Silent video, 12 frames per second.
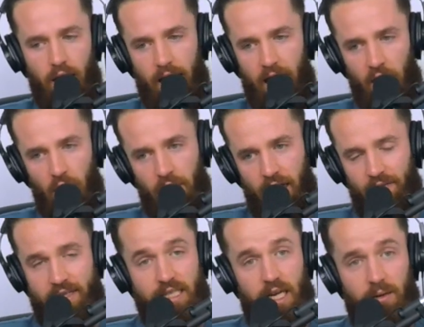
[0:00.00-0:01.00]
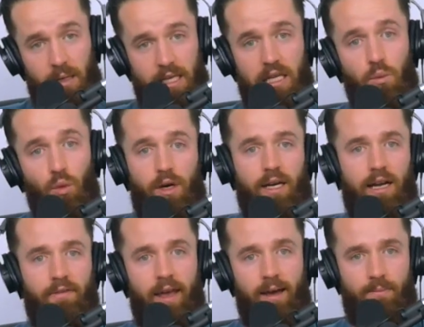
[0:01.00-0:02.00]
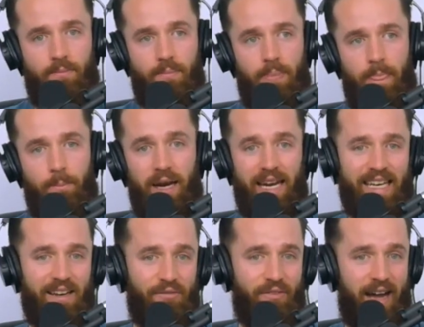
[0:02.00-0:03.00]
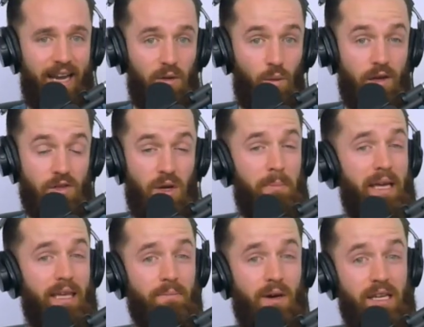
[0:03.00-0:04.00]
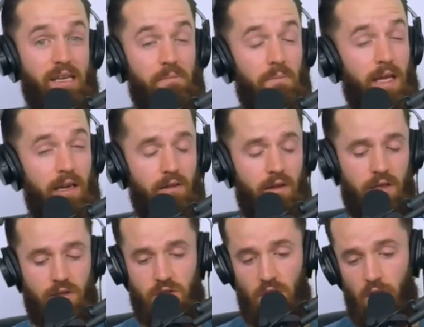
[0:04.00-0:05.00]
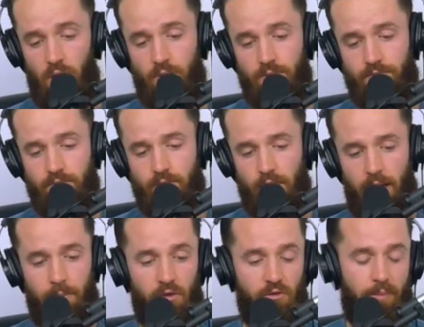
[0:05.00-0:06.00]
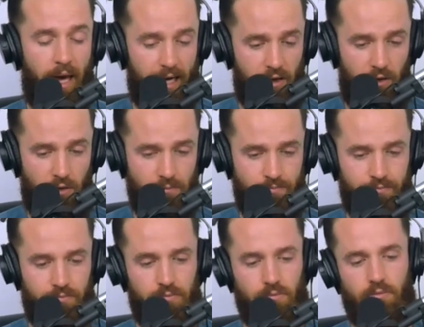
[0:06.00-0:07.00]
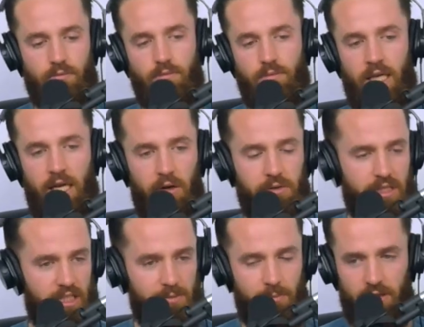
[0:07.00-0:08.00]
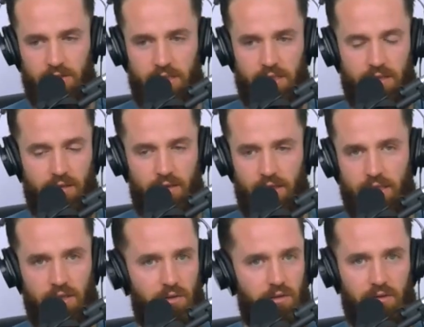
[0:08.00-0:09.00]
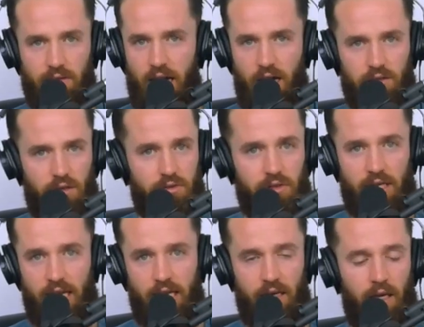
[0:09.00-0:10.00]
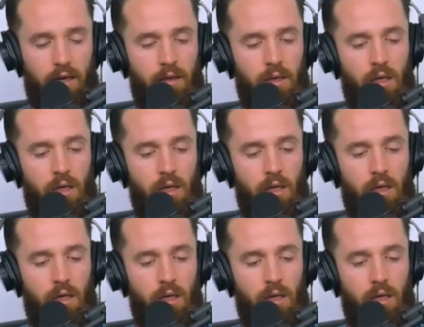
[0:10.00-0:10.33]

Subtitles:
I know that on the side I'm going to keep working on that, but I need to find a way to start making money immediately. So I moved back home. I know 6 months is until the college loans are kicking in.